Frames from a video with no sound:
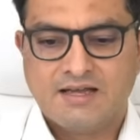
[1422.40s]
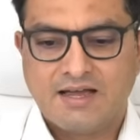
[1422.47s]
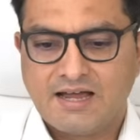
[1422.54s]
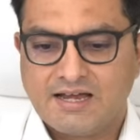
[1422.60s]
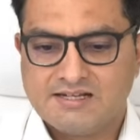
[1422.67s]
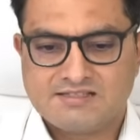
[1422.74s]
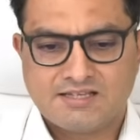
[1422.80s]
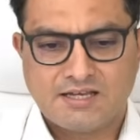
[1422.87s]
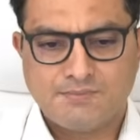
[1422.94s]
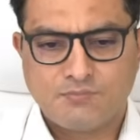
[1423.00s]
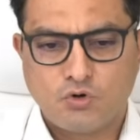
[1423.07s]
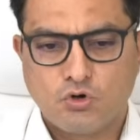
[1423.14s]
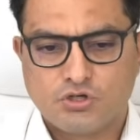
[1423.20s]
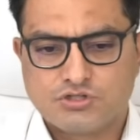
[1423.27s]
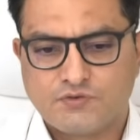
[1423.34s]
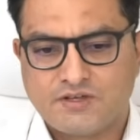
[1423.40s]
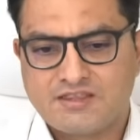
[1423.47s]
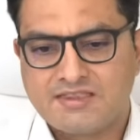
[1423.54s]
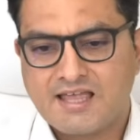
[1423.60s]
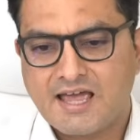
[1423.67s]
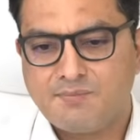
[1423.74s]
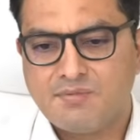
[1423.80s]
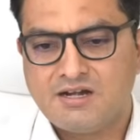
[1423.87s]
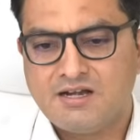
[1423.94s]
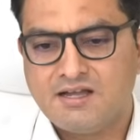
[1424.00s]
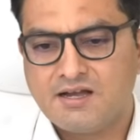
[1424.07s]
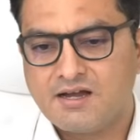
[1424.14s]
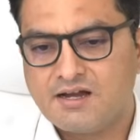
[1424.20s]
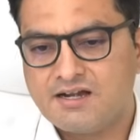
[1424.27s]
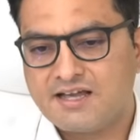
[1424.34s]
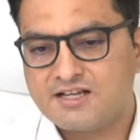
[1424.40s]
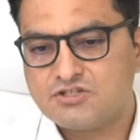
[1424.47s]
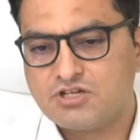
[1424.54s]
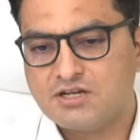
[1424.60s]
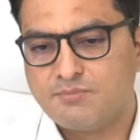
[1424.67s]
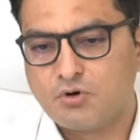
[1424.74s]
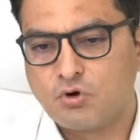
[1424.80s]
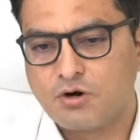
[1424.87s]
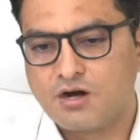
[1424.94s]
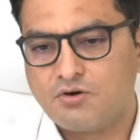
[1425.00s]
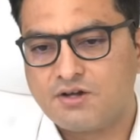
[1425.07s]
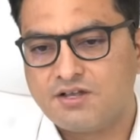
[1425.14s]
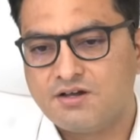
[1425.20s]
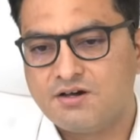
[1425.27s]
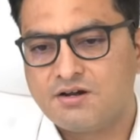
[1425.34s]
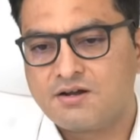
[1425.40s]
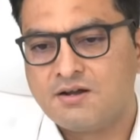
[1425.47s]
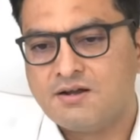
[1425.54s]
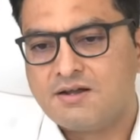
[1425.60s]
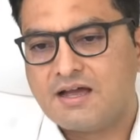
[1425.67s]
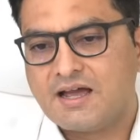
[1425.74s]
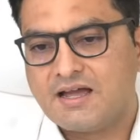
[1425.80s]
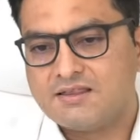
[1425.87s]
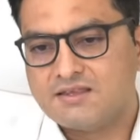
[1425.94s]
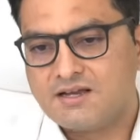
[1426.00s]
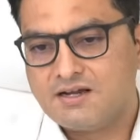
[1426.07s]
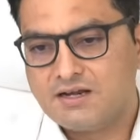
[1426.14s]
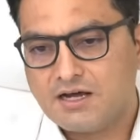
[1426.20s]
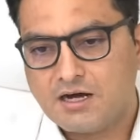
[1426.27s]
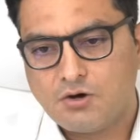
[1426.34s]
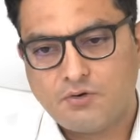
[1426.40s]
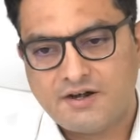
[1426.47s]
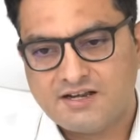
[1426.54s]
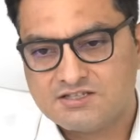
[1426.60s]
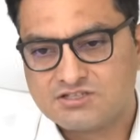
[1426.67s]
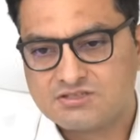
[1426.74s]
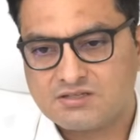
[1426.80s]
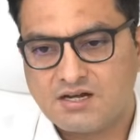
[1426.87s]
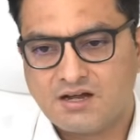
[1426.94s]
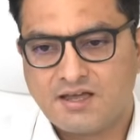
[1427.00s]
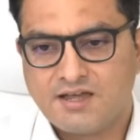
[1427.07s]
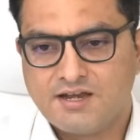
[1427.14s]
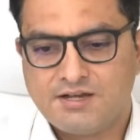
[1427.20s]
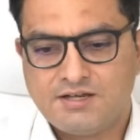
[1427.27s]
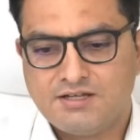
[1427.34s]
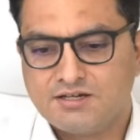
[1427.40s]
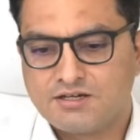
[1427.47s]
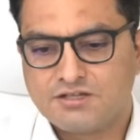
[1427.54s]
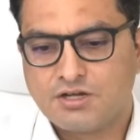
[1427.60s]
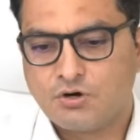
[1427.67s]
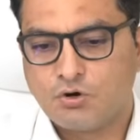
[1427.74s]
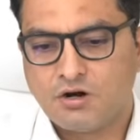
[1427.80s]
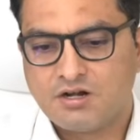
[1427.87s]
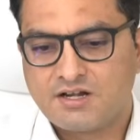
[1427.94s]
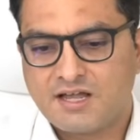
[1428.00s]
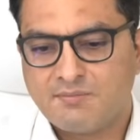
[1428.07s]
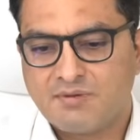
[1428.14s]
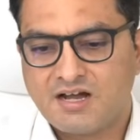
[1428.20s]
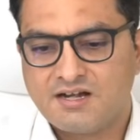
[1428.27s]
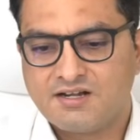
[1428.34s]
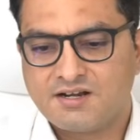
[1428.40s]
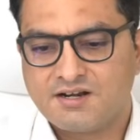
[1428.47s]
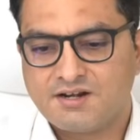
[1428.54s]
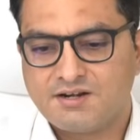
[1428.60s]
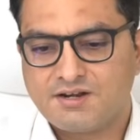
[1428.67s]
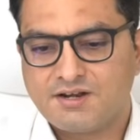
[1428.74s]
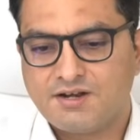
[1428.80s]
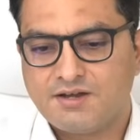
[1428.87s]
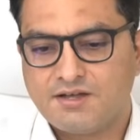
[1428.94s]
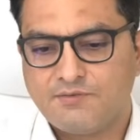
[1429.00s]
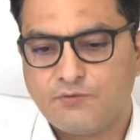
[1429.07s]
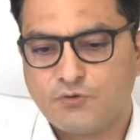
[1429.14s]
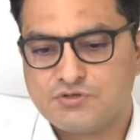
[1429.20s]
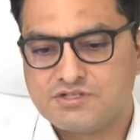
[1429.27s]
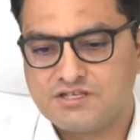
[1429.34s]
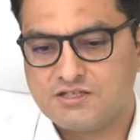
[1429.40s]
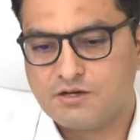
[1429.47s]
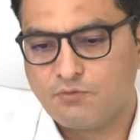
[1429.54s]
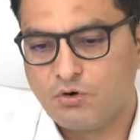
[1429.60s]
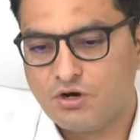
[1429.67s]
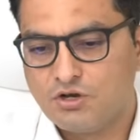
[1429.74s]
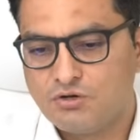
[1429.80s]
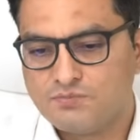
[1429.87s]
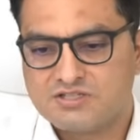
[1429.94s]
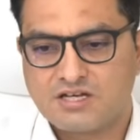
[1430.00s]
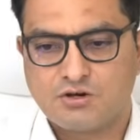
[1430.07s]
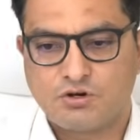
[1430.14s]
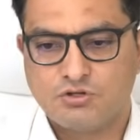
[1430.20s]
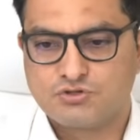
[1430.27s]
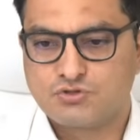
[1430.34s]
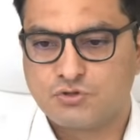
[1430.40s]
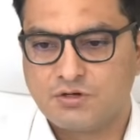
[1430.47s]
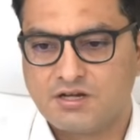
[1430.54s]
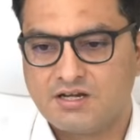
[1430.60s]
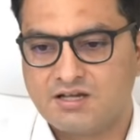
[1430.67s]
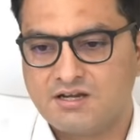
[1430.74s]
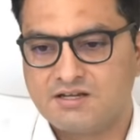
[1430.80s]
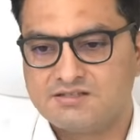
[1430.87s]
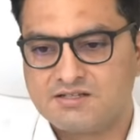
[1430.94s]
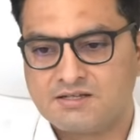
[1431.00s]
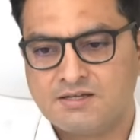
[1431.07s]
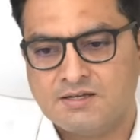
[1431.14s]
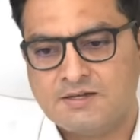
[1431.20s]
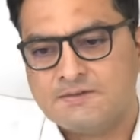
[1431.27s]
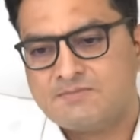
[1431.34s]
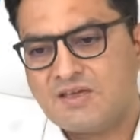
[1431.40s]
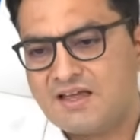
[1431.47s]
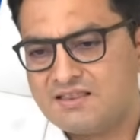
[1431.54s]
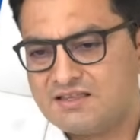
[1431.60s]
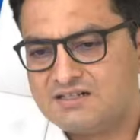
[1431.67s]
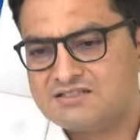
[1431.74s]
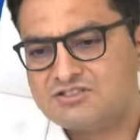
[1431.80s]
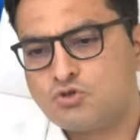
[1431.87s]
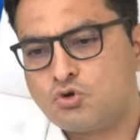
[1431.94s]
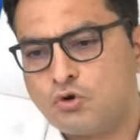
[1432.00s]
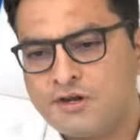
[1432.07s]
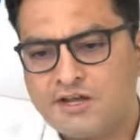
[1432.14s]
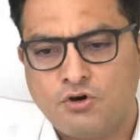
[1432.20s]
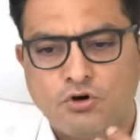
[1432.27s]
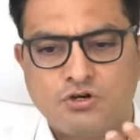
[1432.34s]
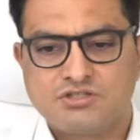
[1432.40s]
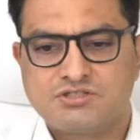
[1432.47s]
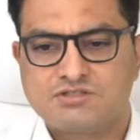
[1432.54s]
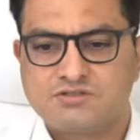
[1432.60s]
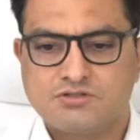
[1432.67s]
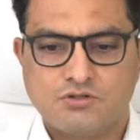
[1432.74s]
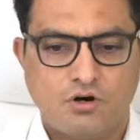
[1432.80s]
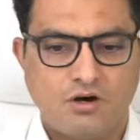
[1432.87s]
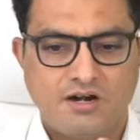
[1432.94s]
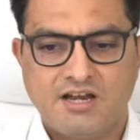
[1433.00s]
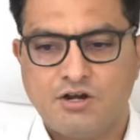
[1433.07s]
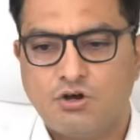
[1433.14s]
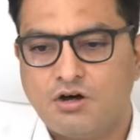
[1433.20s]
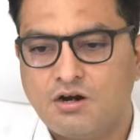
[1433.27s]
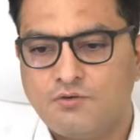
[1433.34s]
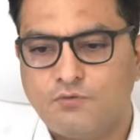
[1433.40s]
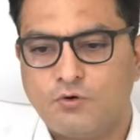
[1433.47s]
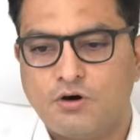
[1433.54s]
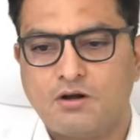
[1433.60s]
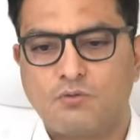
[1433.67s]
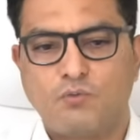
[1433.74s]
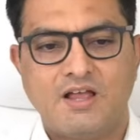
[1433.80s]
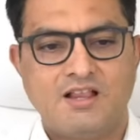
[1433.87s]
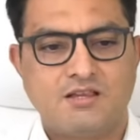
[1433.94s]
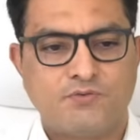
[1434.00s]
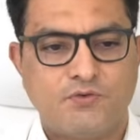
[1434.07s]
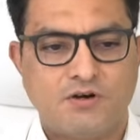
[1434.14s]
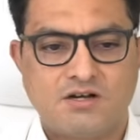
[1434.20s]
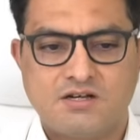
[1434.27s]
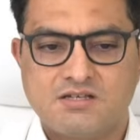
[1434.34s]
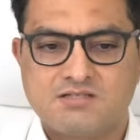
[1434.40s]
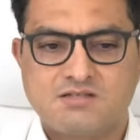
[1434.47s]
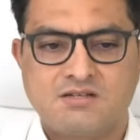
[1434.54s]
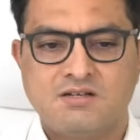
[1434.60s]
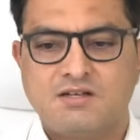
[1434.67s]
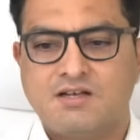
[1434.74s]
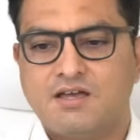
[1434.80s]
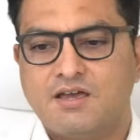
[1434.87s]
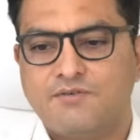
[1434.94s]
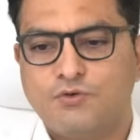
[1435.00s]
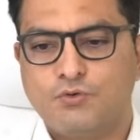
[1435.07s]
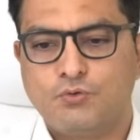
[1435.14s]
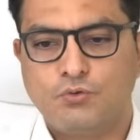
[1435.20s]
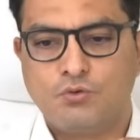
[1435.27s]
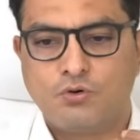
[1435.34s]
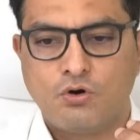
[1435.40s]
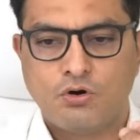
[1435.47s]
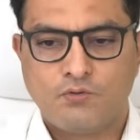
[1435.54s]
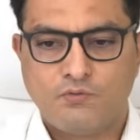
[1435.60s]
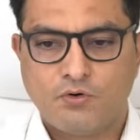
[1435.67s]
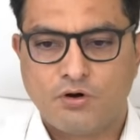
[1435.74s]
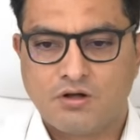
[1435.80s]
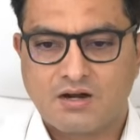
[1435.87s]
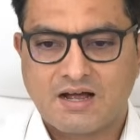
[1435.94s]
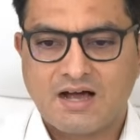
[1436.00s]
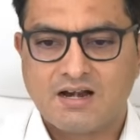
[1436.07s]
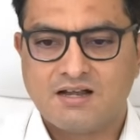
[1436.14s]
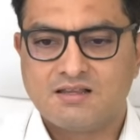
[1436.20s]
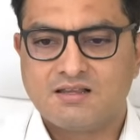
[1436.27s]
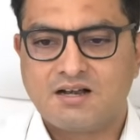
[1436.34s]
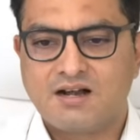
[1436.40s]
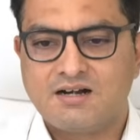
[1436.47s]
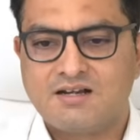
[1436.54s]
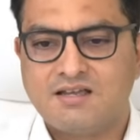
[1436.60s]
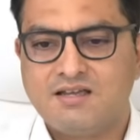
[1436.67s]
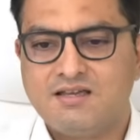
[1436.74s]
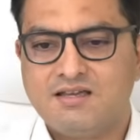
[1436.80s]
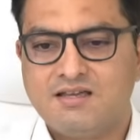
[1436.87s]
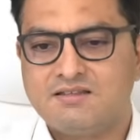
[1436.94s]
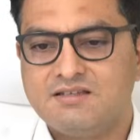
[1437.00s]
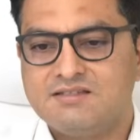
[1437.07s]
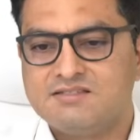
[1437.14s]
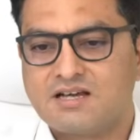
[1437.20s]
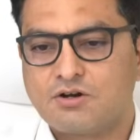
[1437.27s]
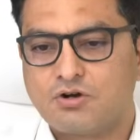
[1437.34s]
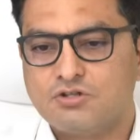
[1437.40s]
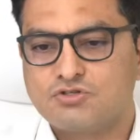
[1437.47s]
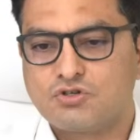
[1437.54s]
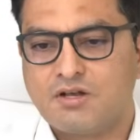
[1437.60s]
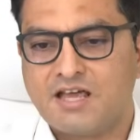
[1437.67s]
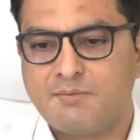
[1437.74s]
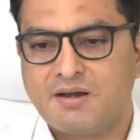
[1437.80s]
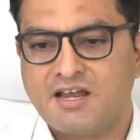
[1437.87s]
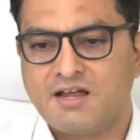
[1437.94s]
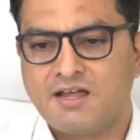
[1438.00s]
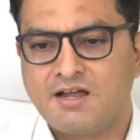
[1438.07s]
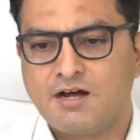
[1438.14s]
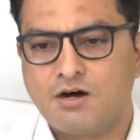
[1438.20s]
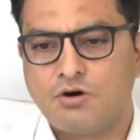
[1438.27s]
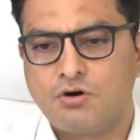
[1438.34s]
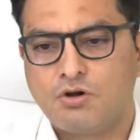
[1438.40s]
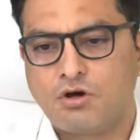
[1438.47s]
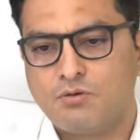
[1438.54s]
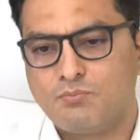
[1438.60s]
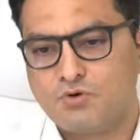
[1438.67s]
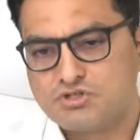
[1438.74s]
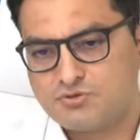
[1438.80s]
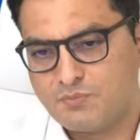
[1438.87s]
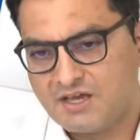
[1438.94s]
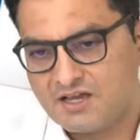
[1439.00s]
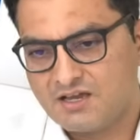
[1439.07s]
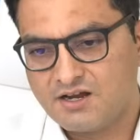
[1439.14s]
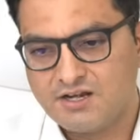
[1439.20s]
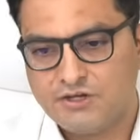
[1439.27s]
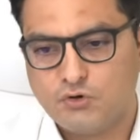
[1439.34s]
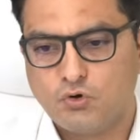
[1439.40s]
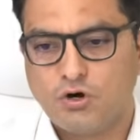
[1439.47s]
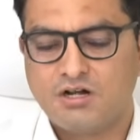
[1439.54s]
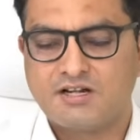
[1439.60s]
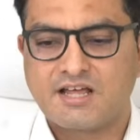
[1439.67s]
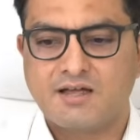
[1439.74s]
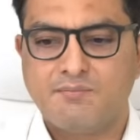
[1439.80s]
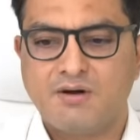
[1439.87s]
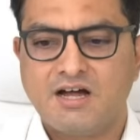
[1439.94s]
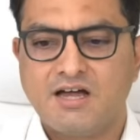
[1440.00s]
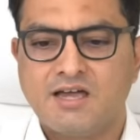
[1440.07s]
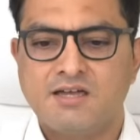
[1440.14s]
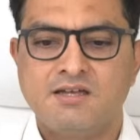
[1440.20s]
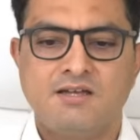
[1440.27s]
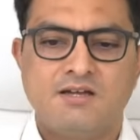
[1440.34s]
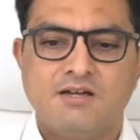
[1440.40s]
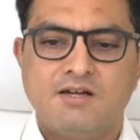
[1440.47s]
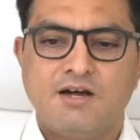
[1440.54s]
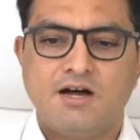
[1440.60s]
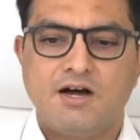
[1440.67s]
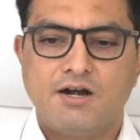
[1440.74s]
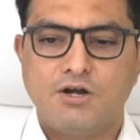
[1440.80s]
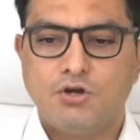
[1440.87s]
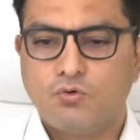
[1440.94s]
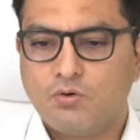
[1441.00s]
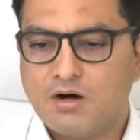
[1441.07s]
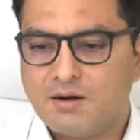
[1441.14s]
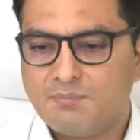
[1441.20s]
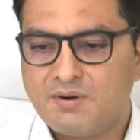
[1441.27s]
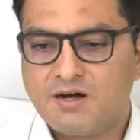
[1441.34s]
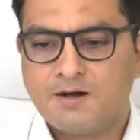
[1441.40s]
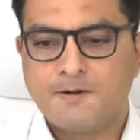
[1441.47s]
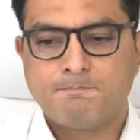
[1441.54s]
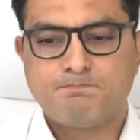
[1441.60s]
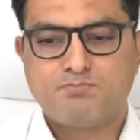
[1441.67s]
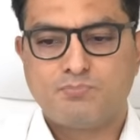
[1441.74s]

And same goes with NAM India. It actually broke out here, and then now it is again near the all-time high territory. If you see, the volumes are also increasing. And that story goes on and on for Wealth First. If you go for Anand Rathi, these are also like breaking out, almost making a new all-time high. Nuvama,